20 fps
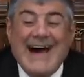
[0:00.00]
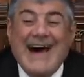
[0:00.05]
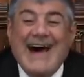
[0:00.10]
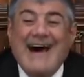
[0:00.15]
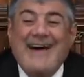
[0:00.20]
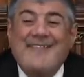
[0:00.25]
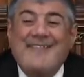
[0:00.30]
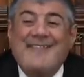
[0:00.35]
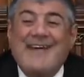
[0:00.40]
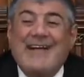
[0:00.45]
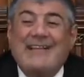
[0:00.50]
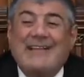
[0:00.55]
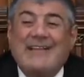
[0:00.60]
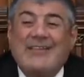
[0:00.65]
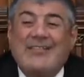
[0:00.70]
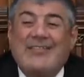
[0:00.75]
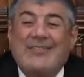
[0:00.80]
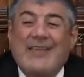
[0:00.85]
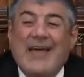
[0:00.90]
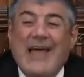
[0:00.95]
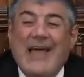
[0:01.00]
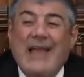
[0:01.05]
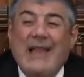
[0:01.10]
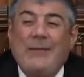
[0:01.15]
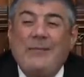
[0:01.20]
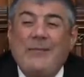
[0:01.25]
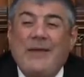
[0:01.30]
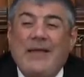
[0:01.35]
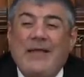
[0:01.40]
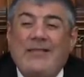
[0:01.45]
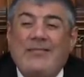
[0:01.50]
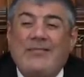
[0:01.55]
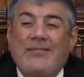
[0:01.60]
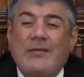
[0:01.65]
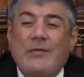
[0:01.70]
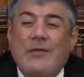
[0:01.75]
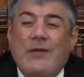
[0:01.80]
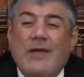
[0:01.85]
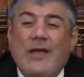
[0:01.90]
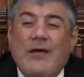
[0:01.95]
Ahavat Yisrael
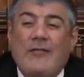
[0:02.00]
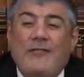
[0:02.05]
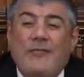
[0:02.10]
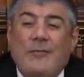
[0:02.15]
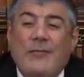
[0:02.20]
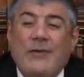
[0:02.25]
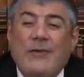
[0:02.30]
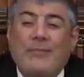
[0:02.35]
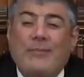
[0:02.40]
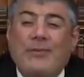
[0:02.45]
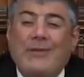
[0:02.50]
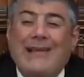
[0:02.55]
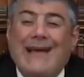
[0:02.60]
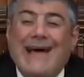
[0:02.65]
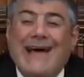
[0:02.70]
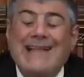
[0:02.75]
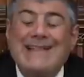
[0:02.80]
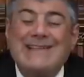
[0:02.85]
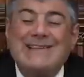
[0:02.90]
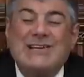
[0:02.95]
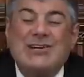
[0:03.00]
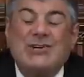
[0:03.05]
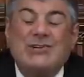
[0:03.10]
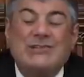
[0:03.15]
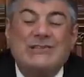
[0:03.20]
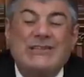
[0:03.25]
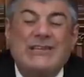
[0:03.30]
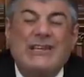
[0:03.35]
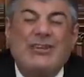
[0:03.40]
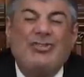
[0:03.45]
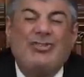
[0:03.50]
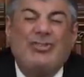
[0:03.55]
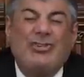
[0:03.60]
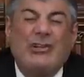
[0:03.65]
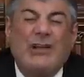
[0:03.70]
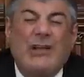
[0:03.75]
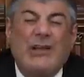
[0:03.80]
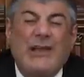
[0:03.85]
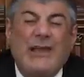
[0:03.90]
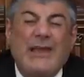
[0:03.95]
means you love people
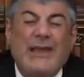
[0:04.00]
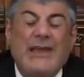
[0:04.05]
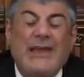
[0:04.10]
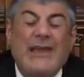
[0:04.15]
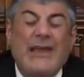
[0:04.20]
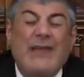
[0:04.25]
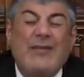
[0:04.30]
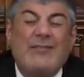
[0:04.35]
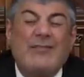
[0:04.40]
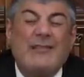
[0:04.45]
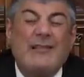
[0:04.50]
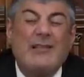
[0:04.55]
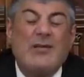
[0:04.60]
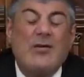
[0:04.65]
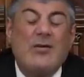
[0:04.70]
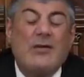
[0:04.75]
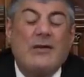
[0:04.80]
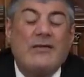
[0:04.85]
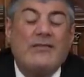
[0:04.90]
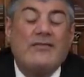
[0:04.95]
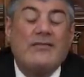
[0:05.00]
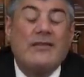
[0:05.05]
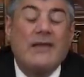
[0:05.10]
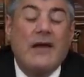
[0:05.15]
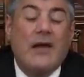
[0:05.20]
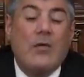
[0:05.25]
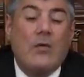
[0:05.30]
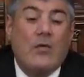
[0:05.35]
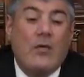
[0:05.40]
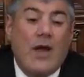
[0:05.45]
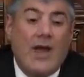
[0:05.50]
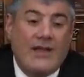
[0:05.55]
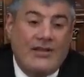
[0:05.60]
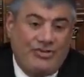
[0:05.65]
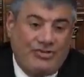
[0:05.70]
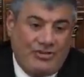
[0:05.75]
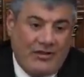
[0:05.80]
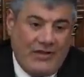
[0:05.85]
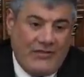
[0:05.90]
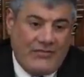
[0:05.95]
unconditionally as long as they are
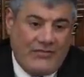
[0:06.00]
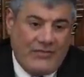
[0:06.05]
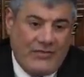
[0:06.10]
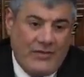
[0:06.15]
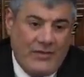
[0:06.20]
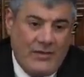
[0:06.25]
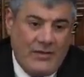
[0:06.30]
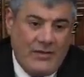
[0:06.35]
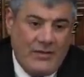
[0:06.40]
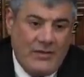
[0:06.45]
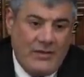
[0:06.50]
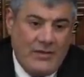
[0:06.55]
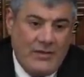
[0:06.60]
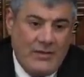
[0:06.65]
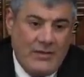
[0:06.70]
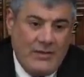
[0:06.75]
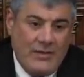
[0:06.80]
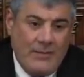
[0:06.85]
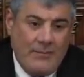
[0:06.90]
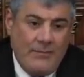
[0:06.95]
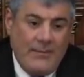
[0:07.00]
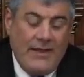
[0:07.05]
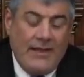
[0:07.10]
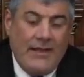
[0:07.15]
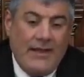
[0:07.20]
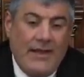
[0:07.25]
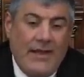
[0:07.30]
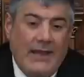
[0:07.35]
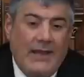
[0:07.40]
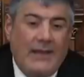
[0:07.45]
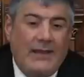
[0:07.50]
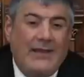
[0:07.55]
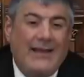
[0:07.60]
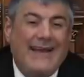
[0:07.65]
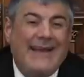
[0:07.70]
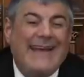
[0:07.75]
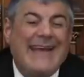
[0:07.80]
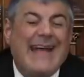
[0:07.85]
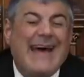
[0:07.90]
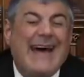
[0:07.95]
righteous. Meaning,
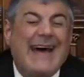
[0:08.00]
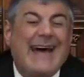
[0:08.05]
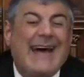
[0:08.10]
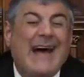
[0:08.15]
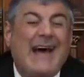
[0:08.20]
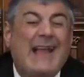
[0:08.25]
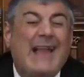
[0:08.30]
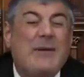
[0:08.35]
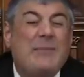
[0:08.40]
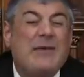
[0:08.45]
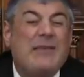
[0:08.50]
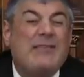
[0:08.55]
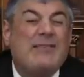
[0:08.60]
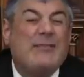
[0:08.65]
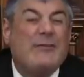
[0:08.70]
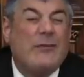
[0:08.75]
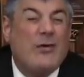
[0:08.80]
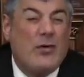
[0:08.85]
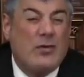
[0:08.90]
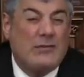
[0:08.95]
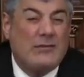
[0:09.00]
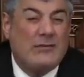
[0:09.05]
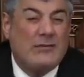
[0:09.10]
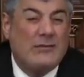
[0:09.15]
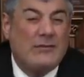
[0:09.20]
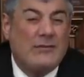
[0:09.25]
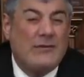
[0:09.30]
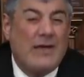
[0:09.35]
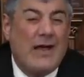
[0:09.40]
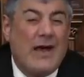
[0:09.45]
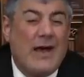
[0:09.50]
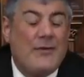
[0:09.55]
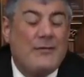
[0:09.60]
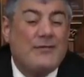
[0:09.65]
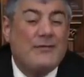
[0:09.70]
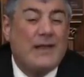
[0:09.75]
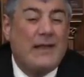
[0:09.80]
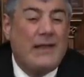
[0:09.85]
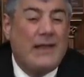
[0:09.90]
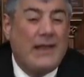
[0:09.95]
re'acha la mitzvot,
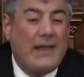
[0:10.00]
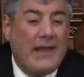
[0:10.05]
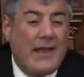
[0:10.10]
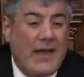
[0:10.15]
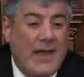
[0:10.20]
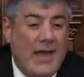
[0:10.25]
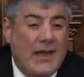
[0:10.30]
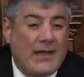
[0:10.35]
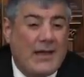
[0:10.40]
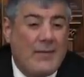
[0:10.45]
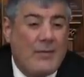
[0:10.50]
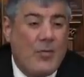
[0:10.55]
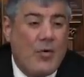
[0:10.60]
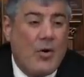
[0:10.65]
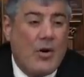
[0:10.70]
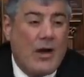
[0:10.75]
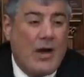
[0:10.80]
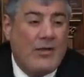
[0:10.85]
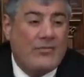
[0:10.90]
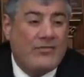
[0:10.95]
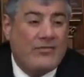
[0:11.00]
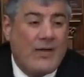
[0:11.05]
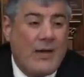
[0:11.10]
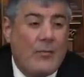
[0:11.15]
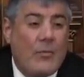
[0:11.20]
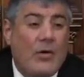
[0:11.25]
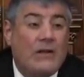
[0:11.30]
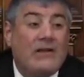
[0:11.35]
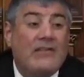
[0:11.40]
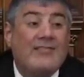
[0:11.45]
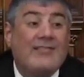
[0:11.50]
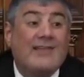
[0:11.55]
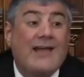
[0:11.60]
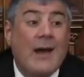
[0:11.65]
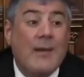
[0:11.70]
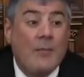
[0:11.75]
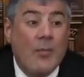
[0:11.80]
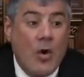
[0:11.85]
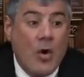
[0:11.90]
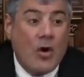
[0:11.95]
ve'ahavta le'reacha kamocha, someone is
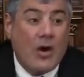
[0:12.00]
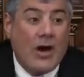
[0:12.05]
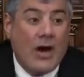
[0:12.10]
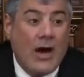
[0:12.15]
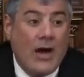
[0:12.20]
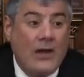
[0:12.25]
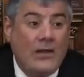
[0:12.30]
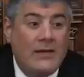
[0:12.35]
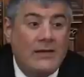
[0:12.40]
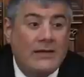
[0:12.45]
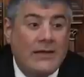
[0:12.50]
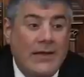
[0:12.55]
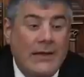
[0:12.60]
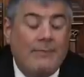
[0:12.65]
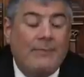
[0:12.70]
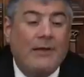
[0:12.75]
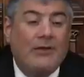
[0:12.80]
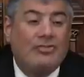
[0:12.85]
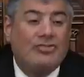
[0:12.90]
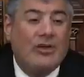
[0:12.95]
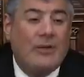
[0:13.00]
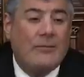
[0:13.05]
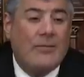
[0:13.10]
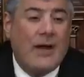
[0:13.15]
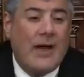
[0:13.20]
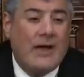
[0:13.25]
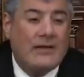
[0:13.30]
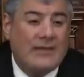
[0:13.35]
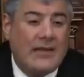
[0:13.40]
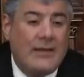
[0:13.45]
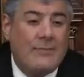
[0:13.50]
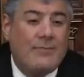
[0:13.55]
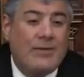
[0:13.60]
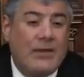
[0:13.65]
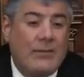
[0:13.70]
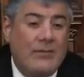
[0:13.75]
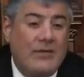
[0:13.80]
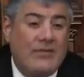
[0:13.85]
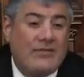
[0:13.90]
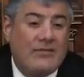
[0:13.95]
kamocha, keeping Shabbat,
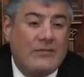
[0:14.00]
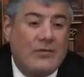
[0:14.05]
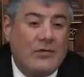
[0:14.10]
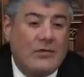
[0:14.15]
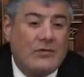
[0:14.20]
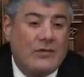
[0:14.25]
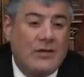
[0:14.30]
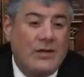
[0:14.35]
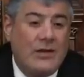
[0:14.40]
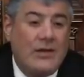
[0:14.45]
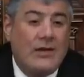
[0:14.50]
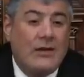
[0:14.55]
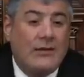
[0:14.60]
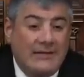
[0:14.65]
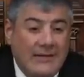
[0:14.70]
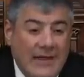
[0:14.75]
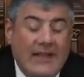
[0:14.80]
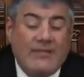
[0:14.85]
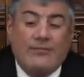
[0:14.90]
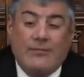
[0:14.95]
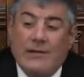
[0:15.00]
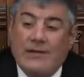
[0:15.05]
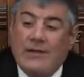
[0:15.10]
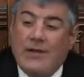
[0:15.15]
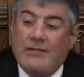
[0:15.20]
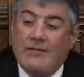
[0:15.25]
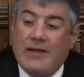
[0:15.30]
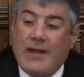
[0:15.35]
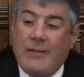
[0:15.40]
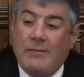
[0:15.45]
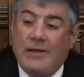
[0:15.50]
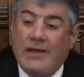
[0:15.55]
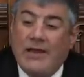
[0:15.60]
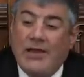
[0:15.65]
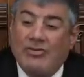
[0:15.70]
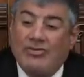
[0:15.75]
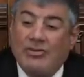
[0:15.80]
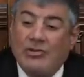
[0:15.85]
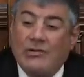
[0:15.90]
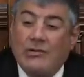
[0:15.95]
keeping mitzvot. That's when you have an
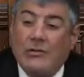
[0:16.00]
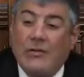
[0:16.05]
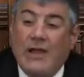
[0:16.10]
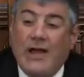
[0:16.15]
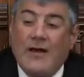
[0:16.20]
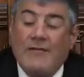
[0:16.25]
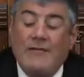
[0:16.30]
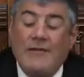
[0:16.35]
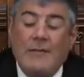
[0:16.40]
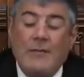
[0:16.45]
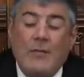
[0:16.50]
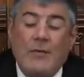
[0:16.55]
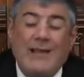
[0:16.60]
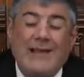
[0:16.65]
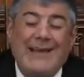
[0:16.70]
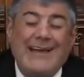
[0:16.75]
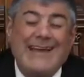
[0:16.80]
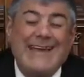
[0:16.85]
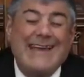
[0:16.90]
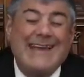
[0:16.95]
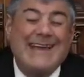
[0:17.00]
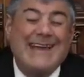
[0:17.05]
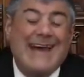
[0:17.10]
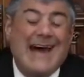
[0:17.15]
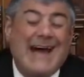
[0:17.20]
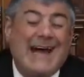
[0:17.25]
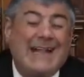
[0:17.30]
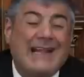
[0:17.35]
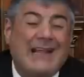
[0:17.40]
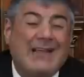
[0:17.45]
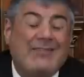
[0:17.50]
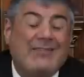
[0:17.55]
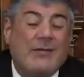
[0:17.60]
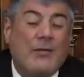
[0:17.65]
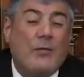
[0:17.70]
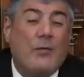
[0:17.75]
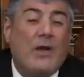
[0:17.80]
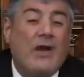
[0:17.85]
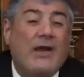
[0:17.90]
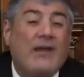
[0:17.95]
obligation to love him, regardless
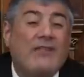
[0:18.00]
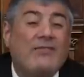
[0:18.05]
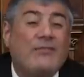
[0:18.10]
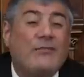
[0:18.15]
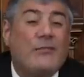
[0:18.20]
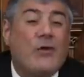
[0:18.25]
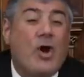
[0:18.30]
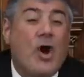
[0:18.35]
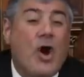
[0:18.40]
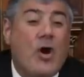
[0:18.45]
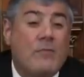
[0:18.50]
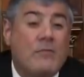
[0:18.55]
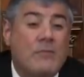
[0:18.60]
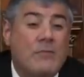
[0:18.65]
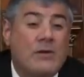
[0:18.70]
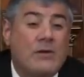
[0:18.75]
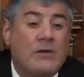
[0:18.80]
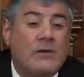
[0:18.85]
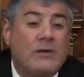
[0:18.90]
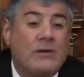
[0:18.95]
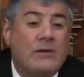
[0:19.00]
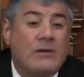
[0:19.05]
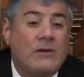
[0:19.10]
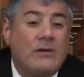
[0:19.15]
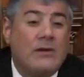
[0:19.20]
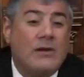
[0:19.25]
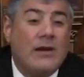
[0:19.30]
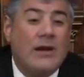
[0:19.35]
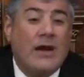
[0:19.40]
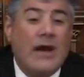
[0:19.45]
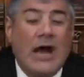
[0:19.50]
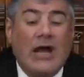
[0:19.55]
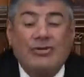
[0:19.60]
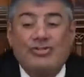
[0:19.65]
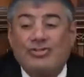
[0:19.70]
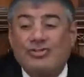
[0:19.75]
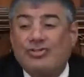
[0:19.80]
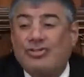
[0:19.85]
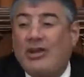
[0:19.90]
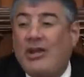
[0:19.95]
of where he's from.
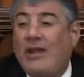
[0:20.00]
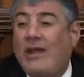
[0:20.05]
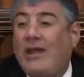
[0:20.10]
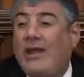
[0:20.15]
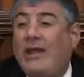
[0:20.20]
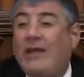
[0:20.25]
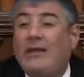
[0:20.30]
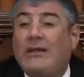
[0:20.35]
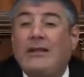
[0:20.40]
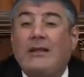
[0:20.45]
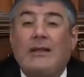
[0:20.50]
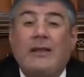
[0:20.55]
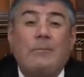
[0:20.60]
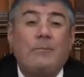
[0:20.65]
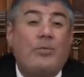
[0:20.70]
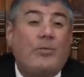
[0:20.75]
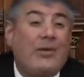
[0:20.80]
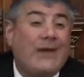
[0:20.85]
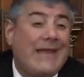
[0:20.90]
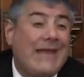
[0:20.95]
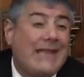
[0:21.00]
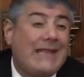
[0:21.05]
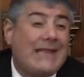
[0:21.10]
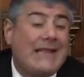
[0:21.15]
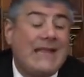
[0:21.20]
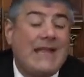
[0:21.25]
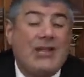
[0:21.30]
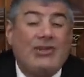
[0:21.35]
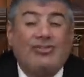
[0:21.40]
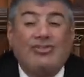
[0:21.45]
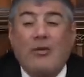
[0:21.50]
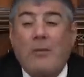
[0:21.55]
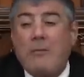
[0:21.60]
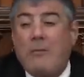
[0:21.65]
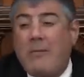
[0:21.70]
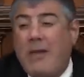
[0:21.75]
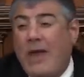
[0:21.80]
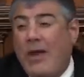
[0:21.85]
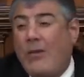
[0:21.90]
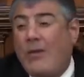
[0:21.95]
Russian, British,
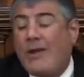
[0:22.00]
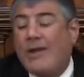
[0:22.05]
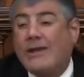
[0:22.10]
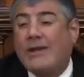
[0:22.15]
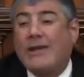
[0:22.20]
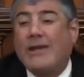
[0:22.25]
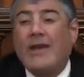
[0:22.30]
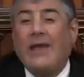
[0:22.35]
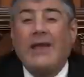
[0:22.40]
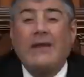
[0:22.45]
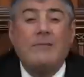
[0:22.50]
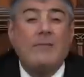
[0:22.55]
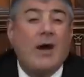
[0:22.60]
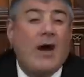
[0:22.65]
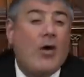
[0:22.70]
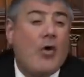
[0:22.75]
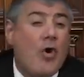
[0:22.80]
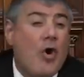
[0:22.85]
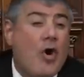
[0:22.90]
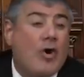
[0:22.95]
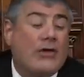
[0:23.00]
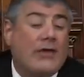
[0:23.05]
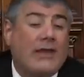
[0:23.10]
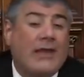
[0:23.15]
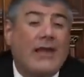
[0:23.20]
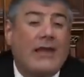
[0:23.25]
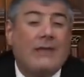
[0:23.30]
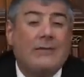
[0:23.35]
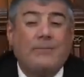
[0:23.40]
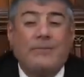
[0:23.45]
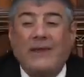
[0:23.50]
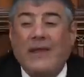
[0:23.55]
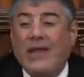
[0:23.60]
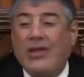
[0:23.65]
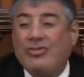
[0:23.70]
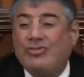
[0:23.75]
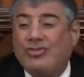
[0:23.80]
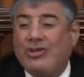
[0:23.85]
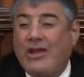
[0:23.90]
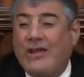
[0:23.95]
American, Moroccan,
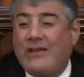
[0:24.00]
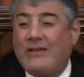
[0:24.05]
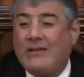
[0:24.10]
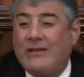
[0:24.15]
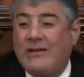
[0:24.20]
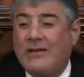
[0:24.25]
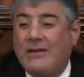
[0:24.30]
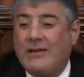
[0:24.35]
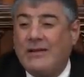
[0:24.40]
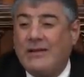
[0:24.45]
Persian.